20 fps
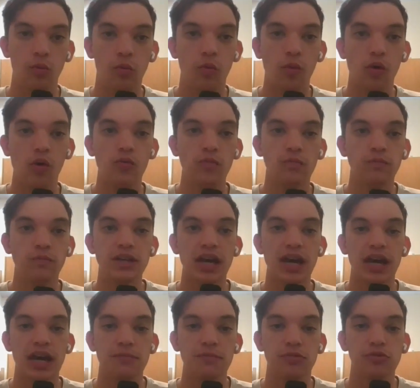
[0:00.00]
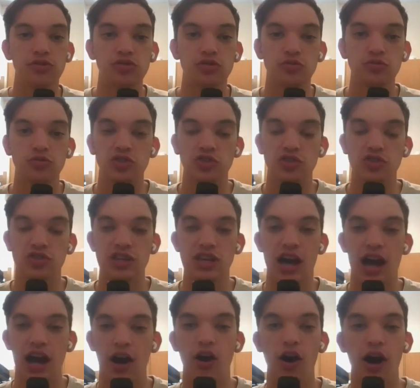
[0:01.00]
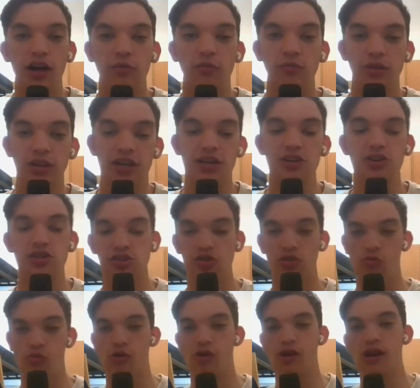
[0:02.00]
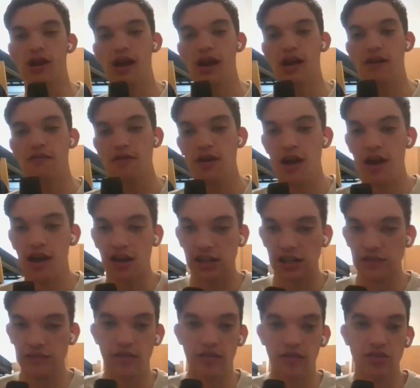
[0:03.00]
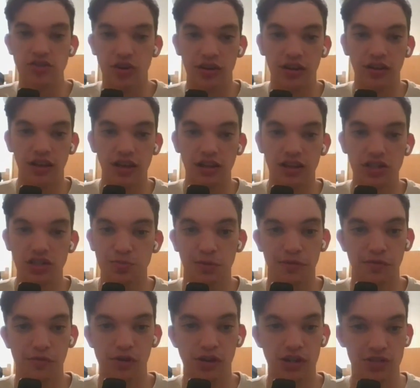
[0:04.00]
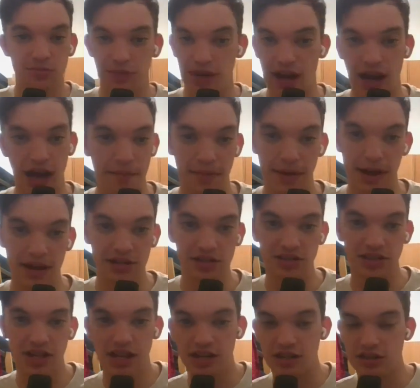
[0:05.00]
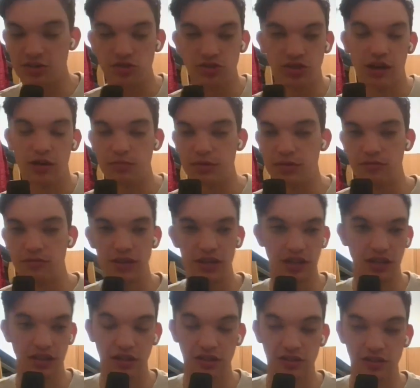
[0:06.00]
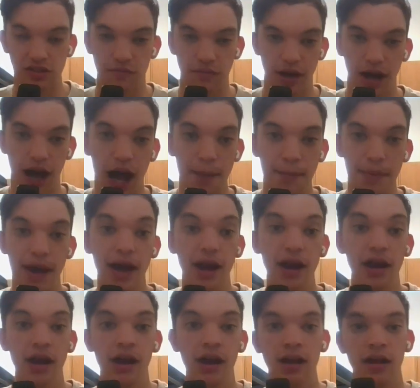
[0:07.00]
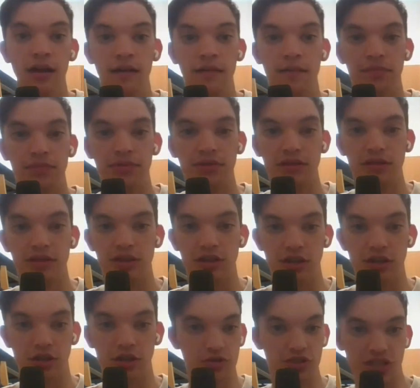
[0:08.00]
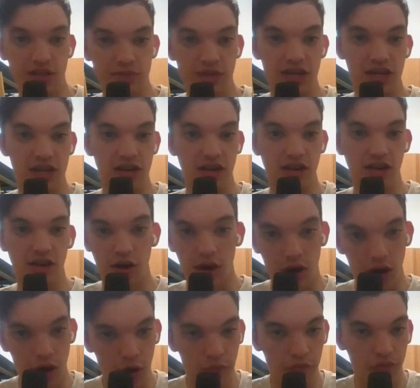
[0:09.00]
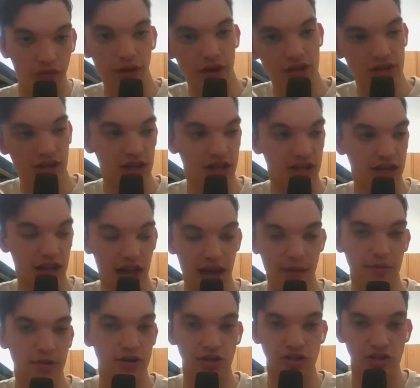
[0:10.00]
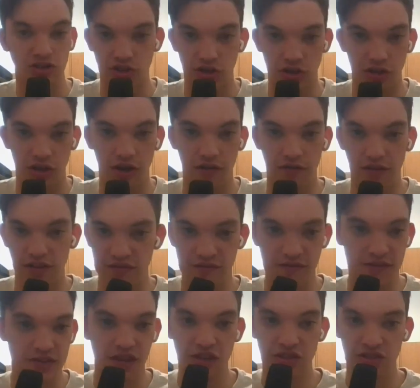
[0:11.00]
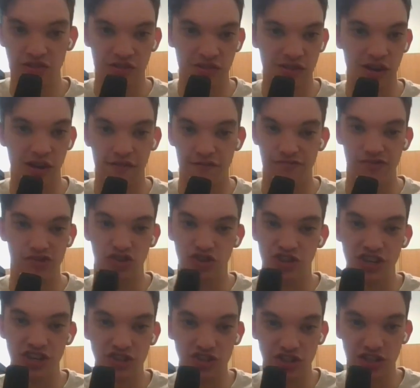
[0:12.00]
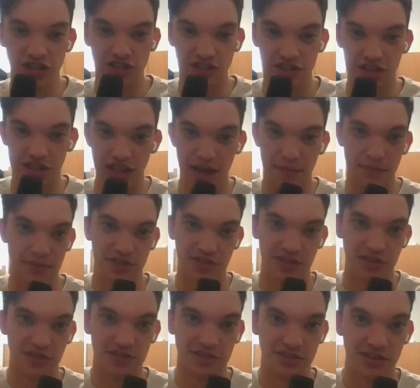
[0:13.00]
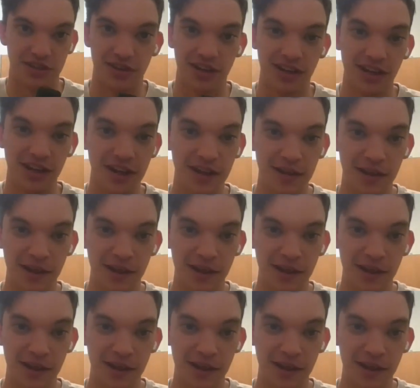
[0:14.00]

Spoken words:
won't be able to see. Here's the worry I have, because I've never done it like this before, because my iPad is dead, and usually I would be reading things off my iPad. You'll see me here. Hopefully my camera doesn't turn off. If it does turn off, GG's to the episode, so